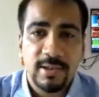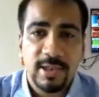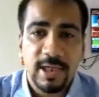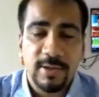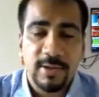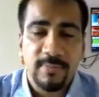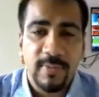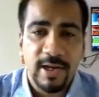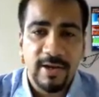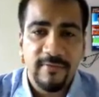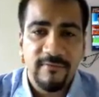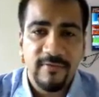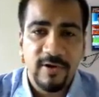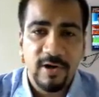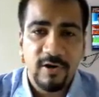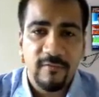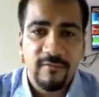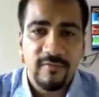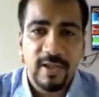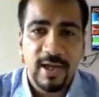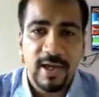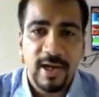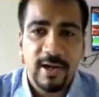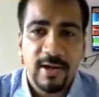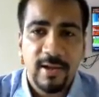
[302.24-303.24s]
take benefit
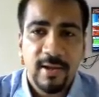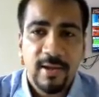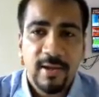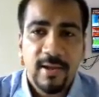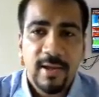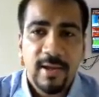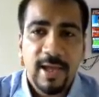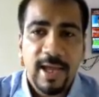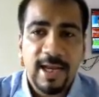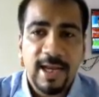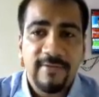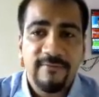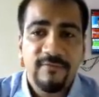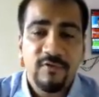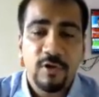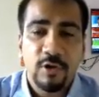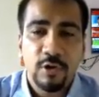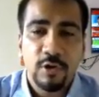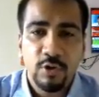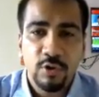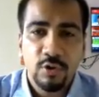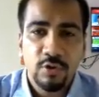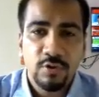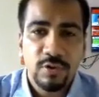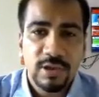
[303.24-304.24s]
of that. And if you're
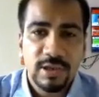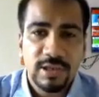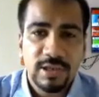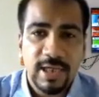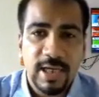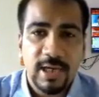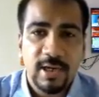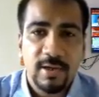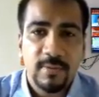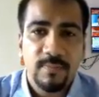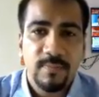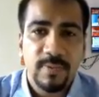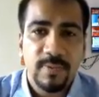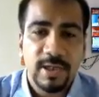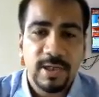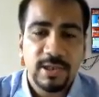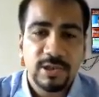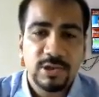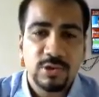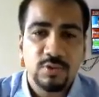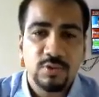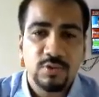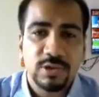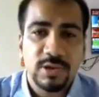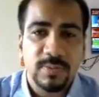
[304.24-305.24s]
new to the channel,
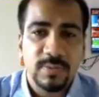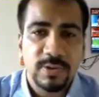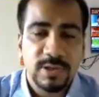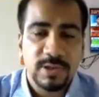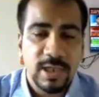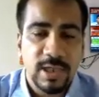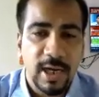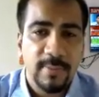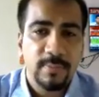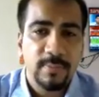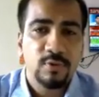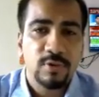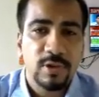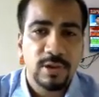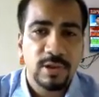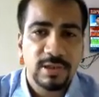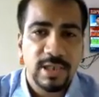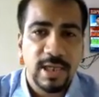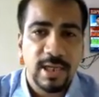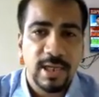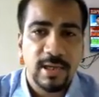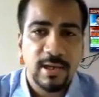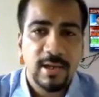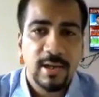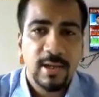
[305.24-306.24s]
please do subscribe to the
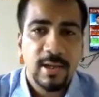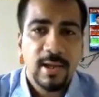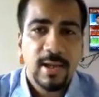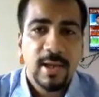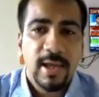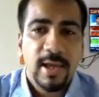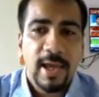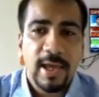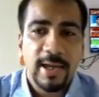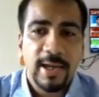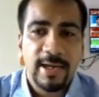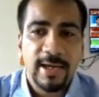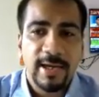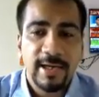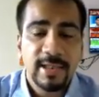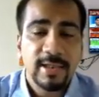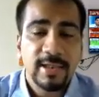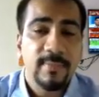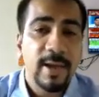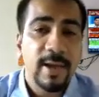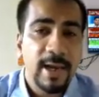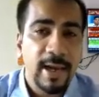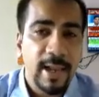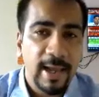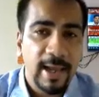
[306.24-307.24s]
channel and hit the
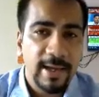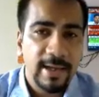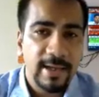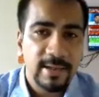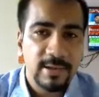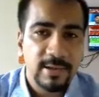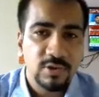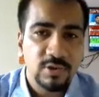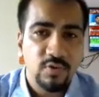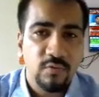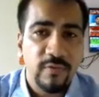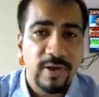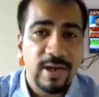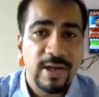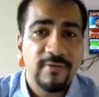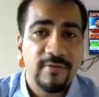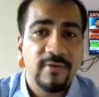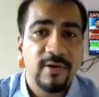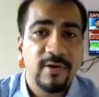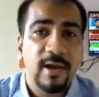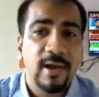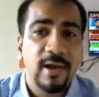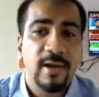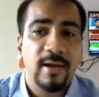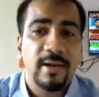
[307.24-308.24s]
bell icon. So
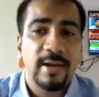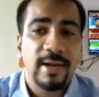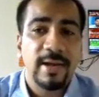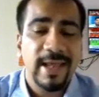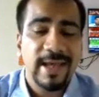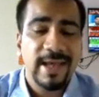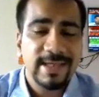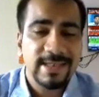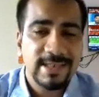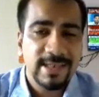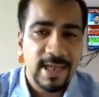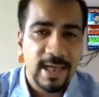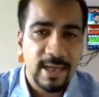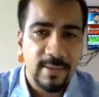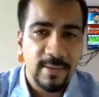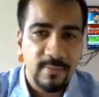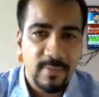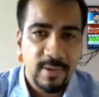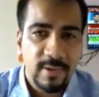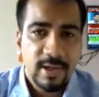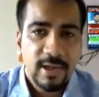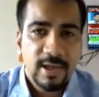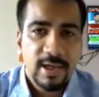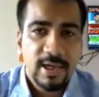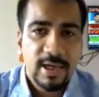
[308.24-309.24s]
whenever next time,
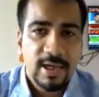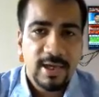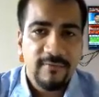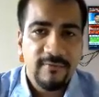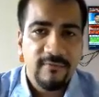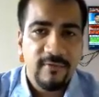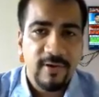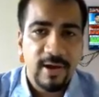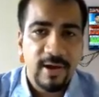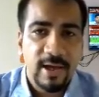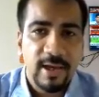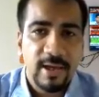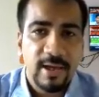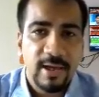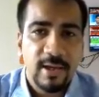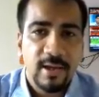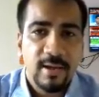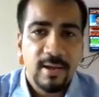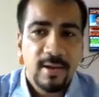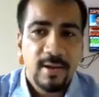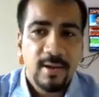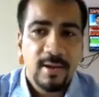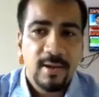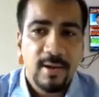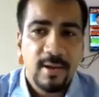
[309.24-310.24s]
if I
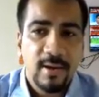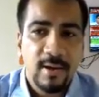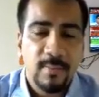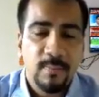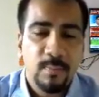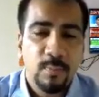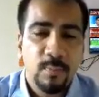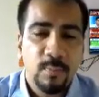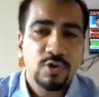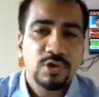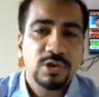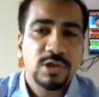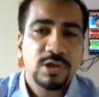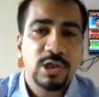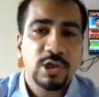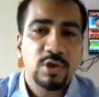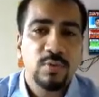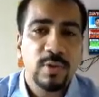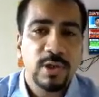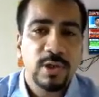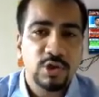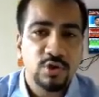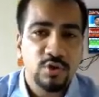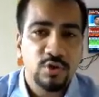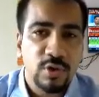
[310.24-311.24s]
post a
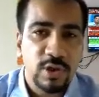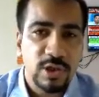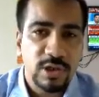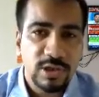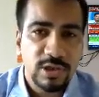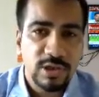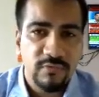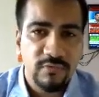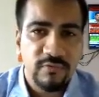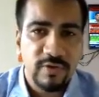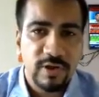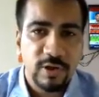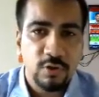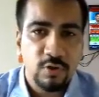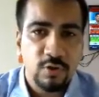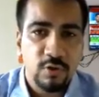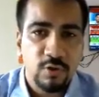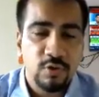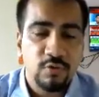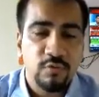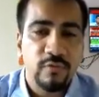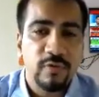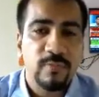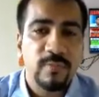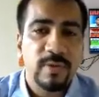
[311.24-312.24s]
new educational video,
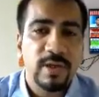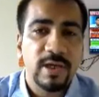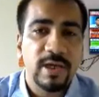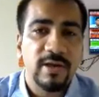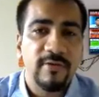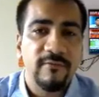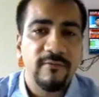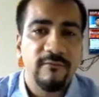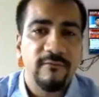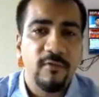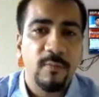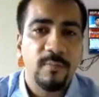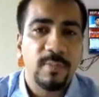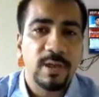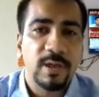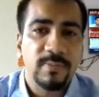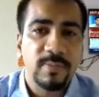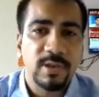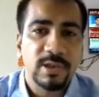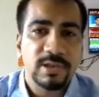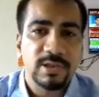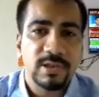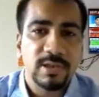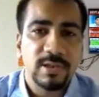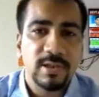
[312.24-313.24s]
you will be informed
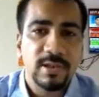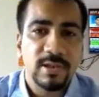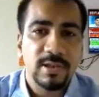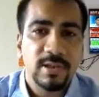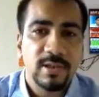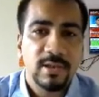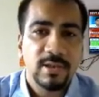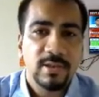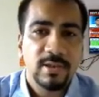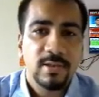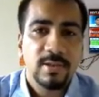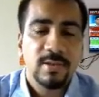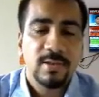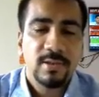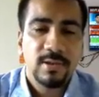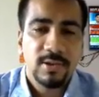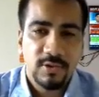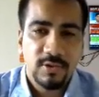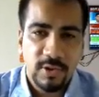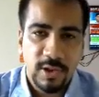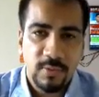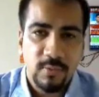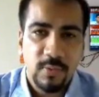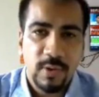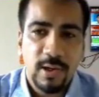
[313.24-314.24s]
immediately.
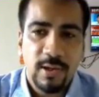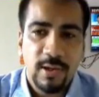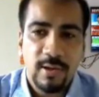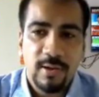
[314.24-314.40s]
Trade well.